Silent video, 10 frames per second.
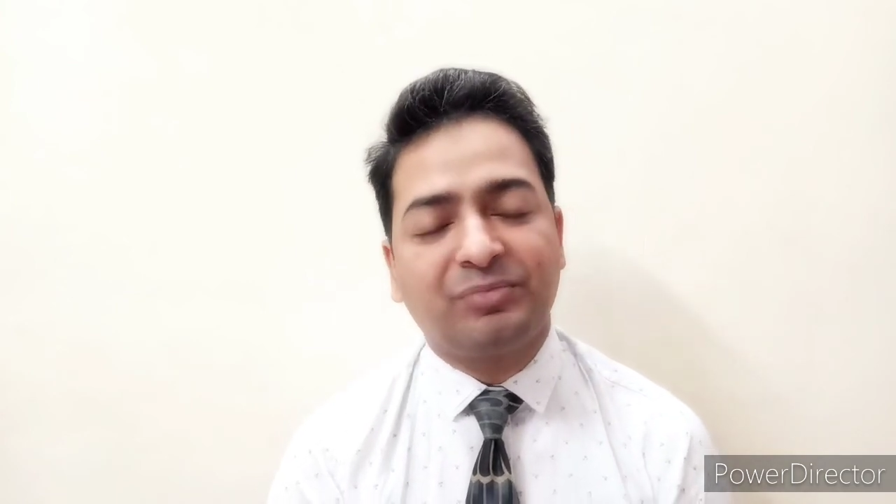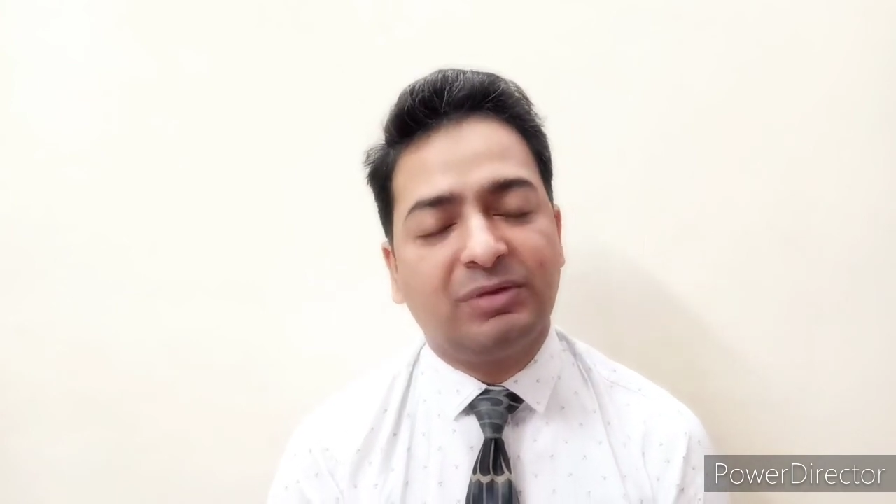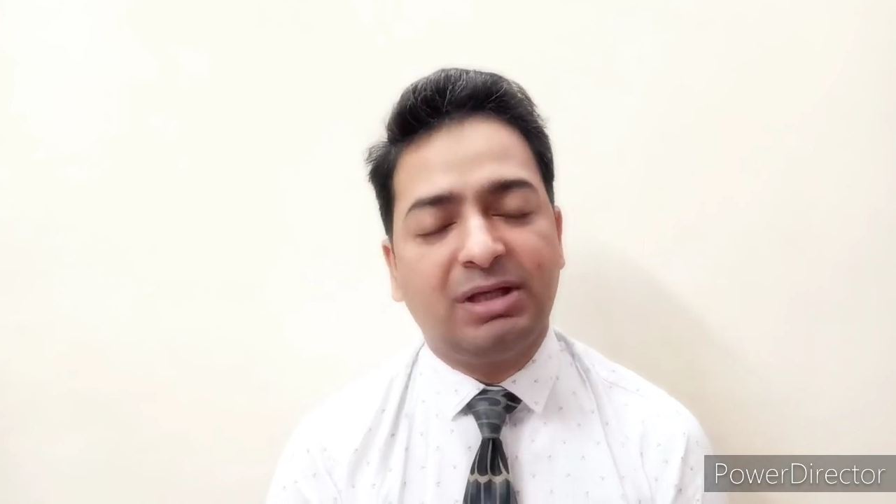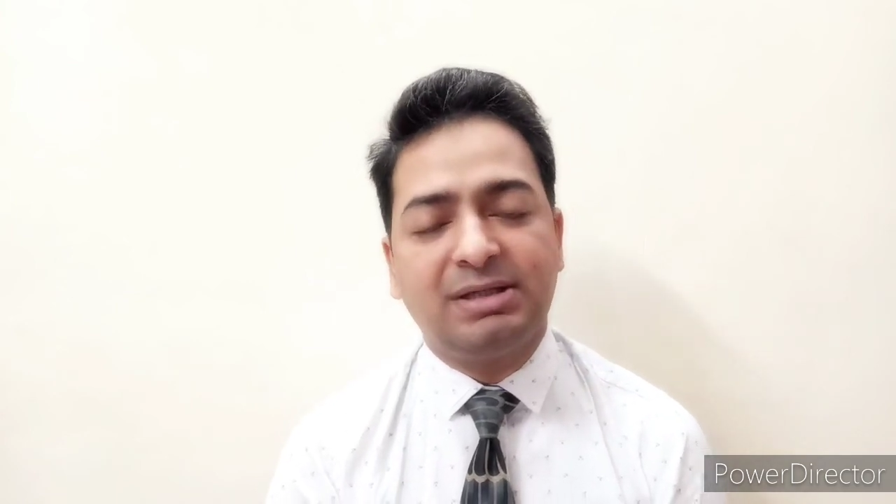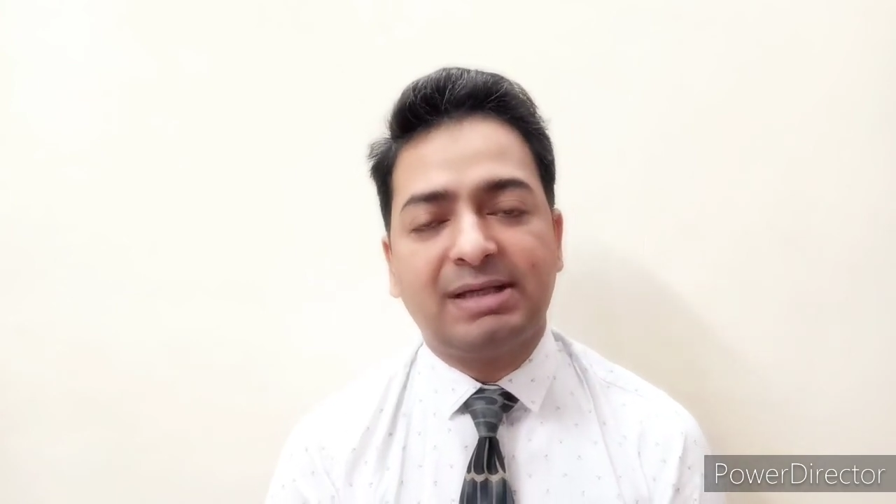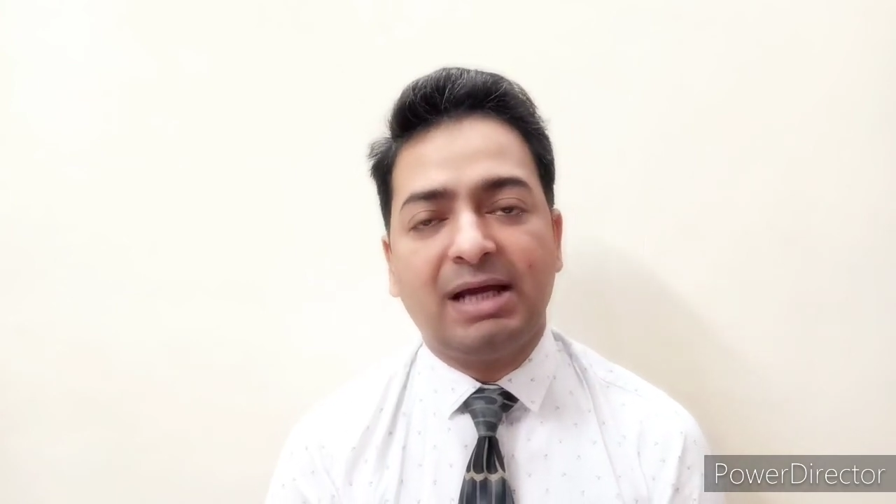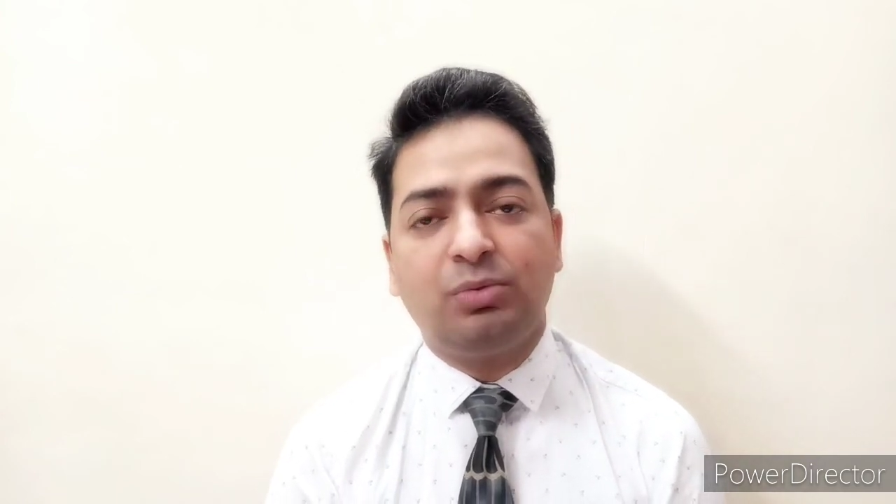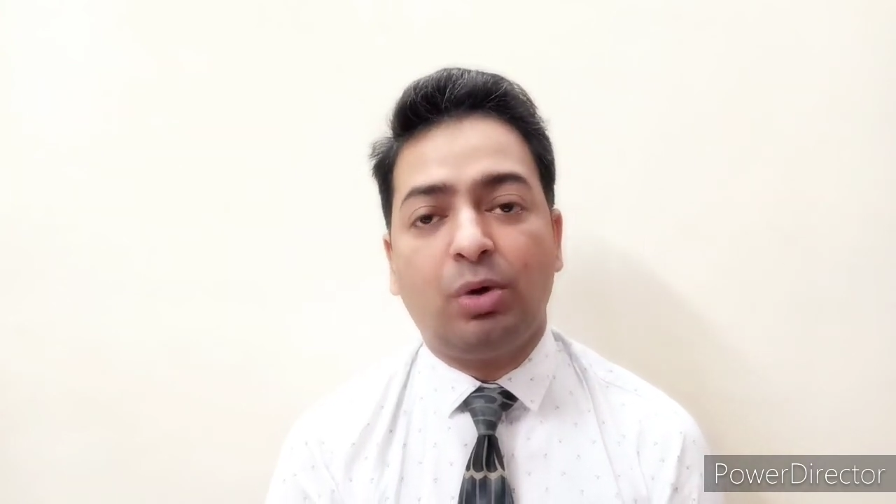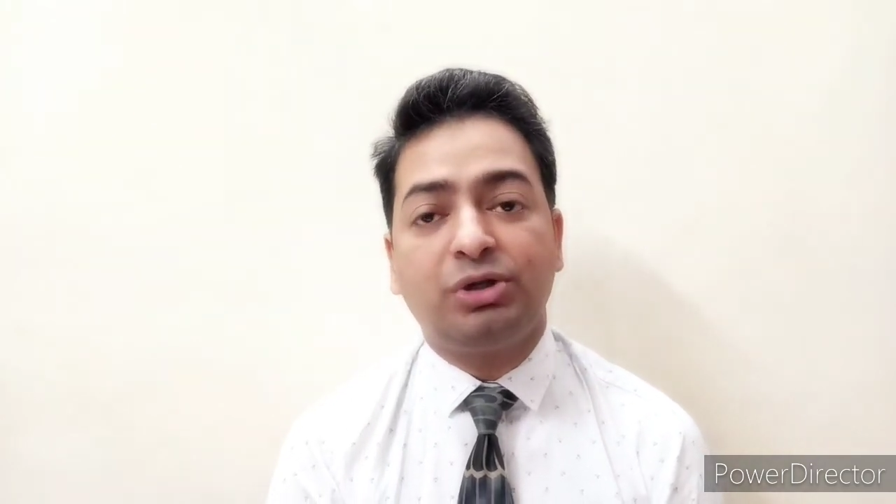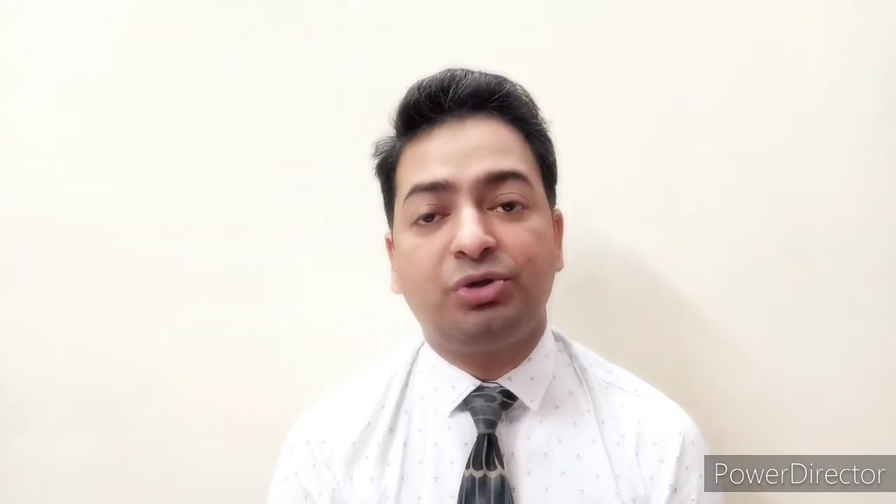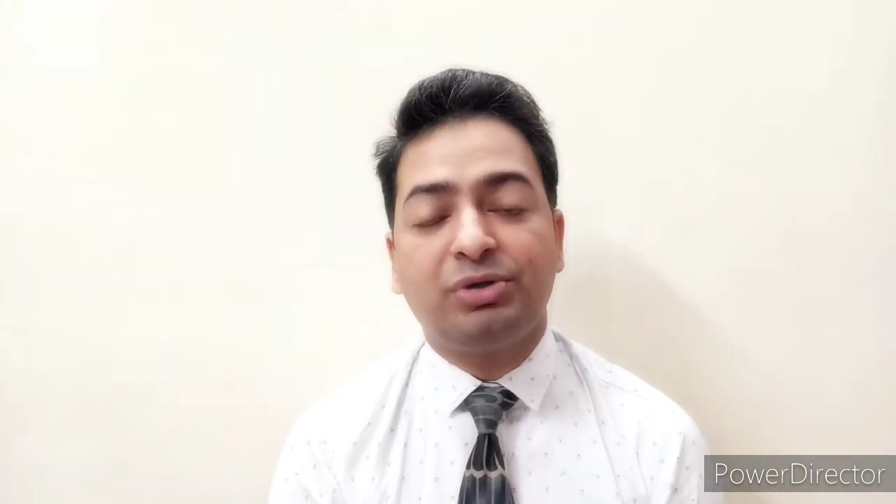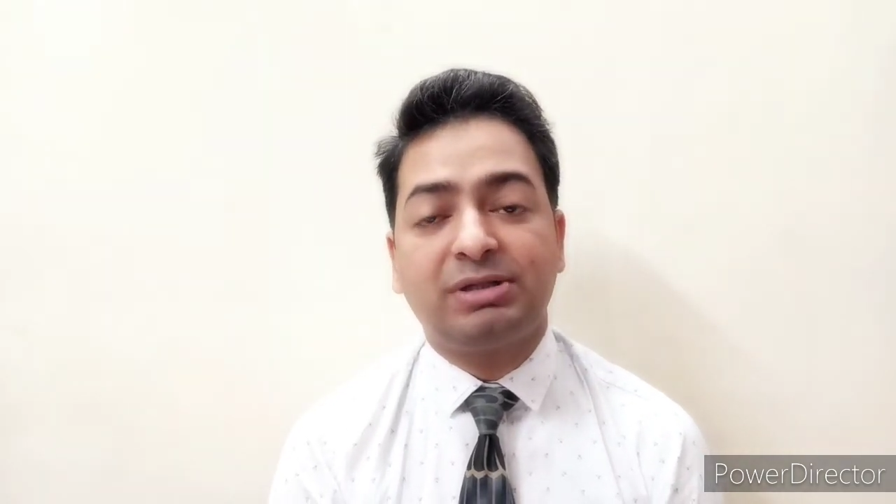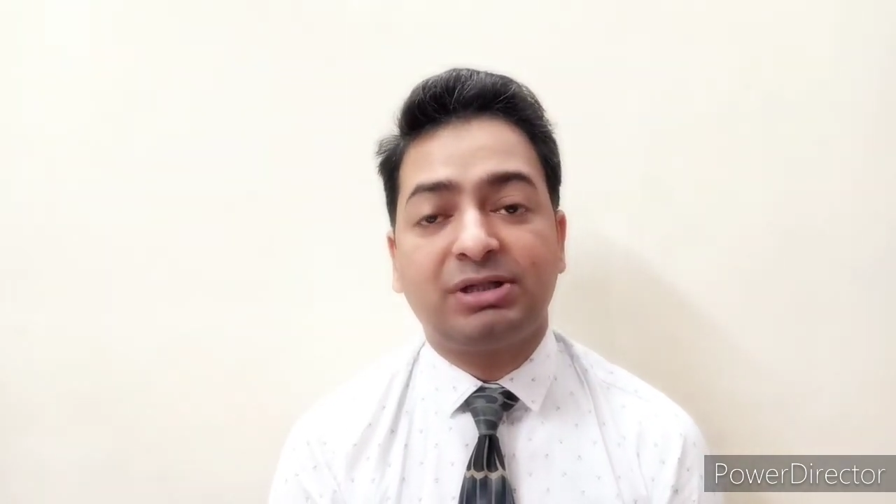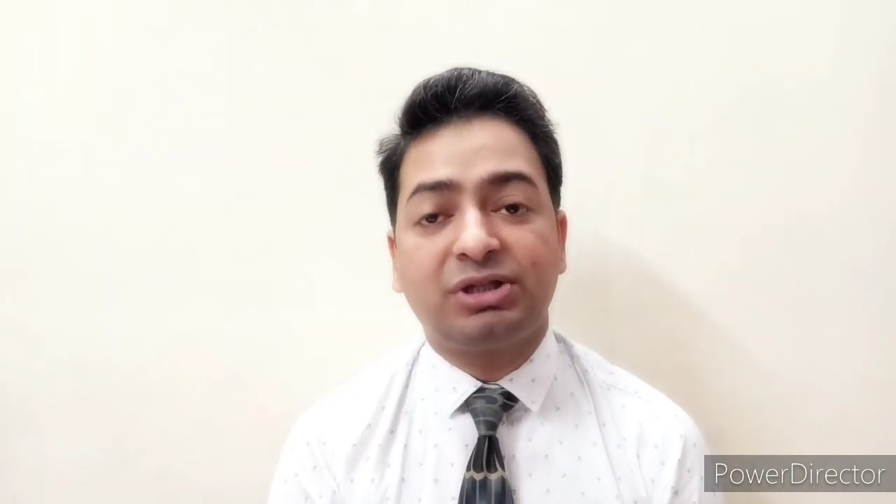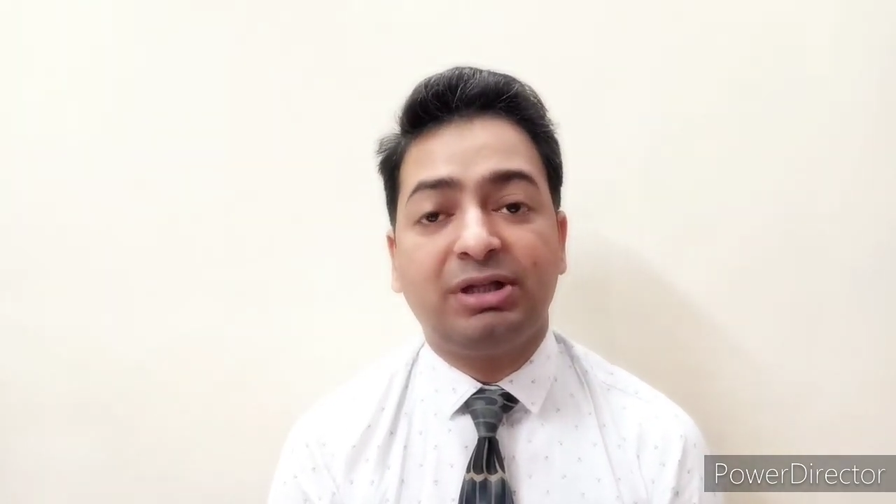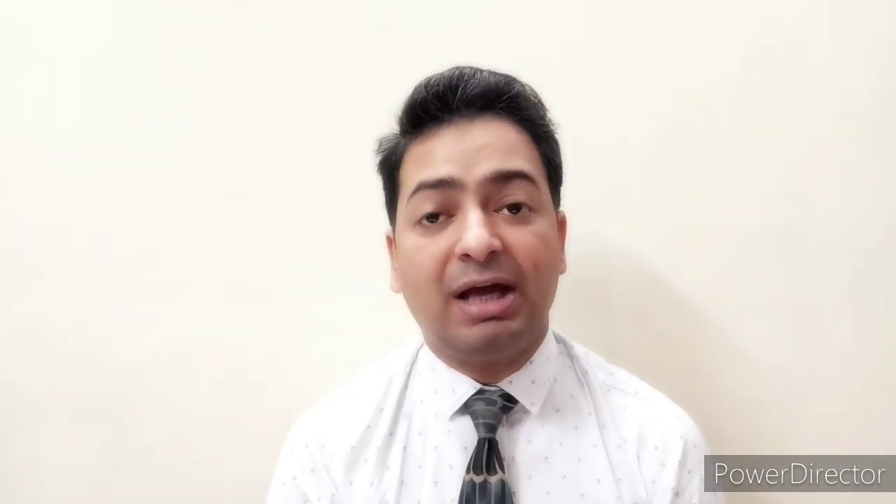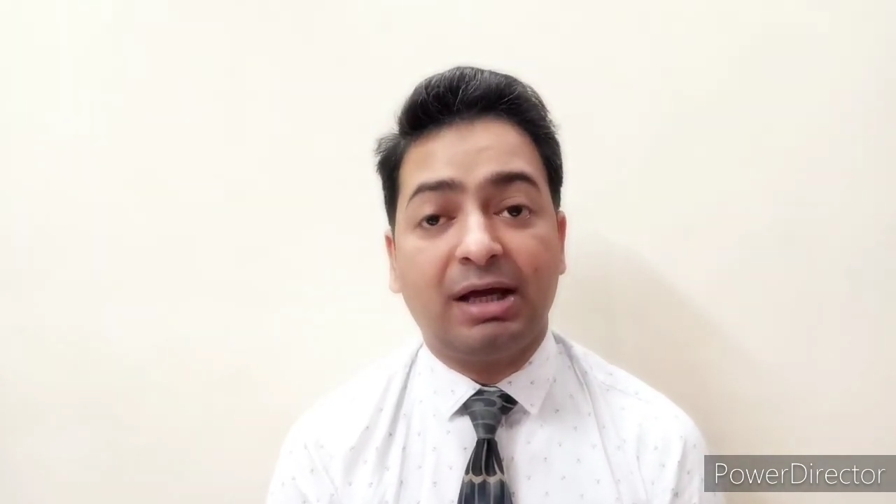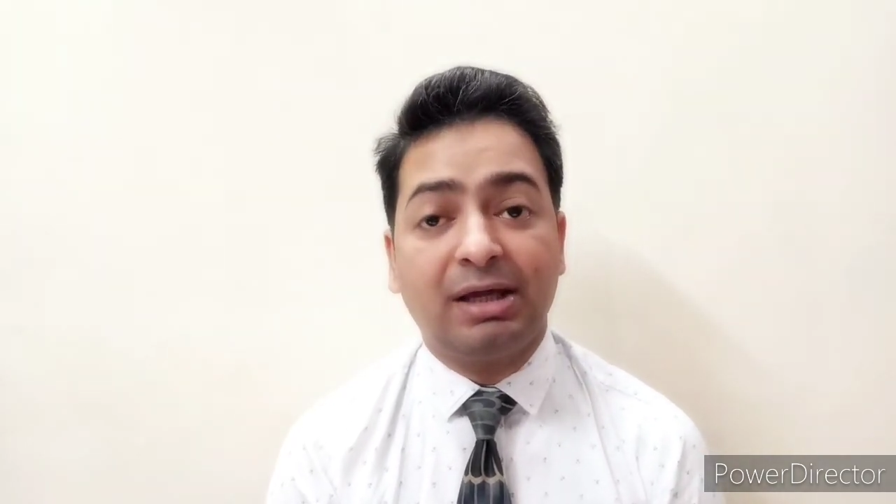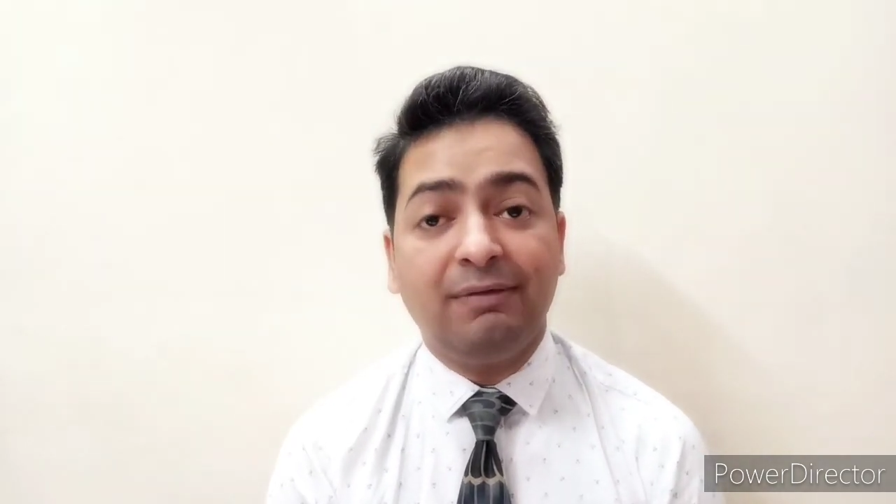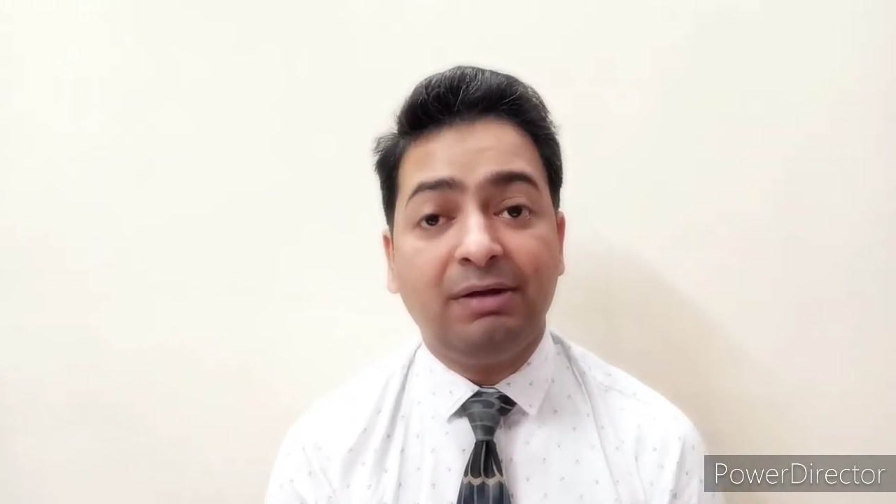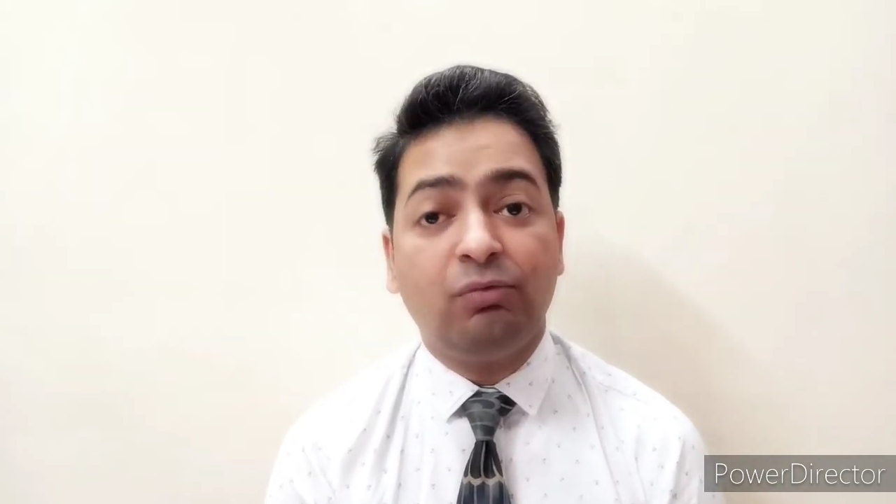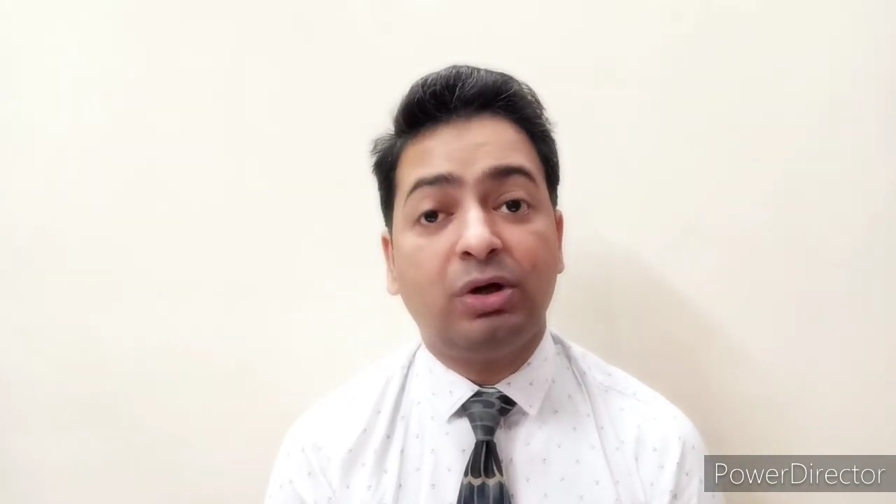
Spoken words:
They decide what jurisdiction they are giving,